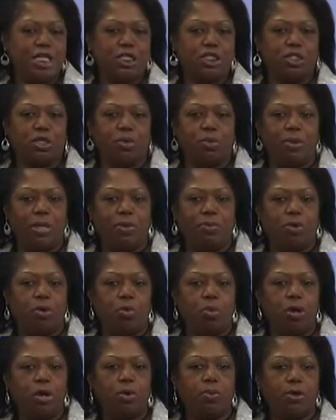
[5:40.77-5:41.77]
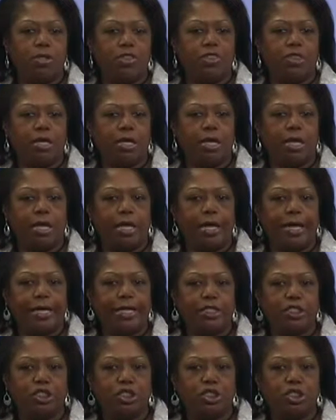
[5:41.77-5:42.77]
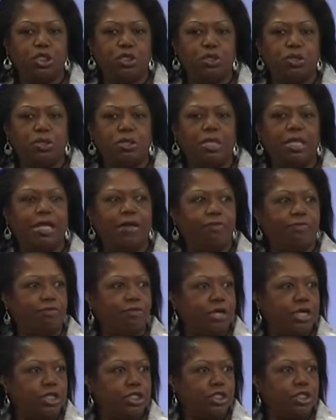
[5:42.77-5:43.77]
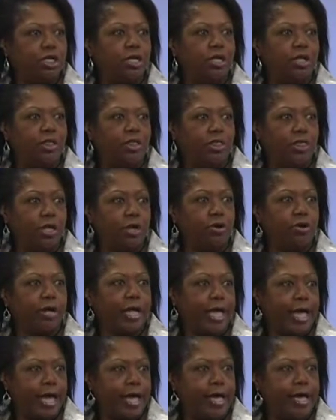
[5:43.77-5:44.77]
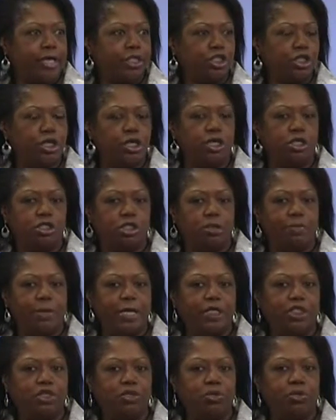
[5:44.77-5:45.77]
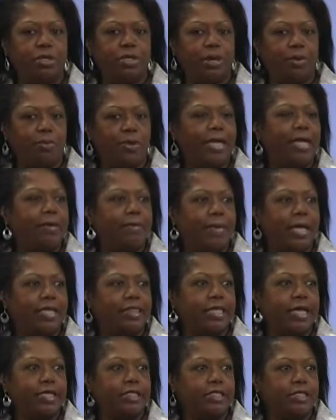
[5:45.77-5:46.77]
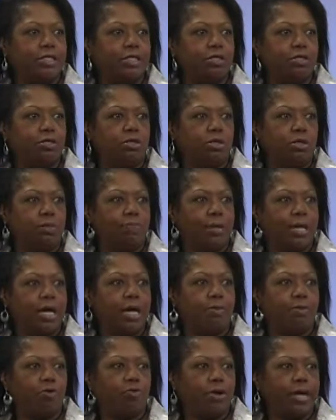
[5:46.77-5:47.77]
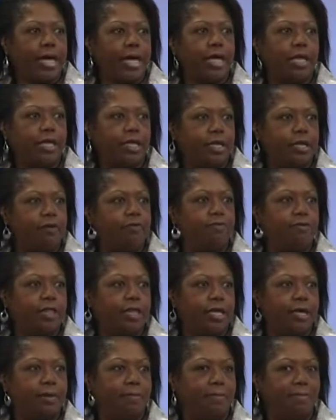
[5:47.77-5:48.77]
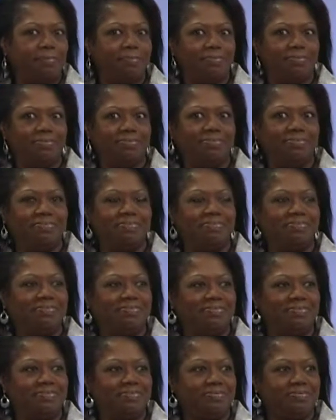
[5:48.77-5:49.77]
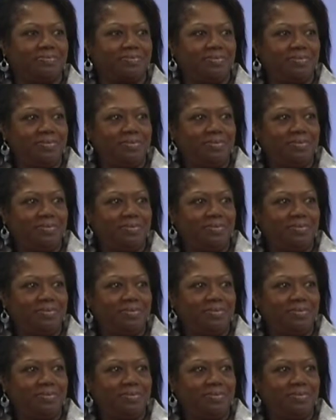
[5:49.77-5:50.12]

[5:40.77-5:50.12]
So we will work with the client to leverage their cash to make sure that we can make that deal become a reality for them. So who are your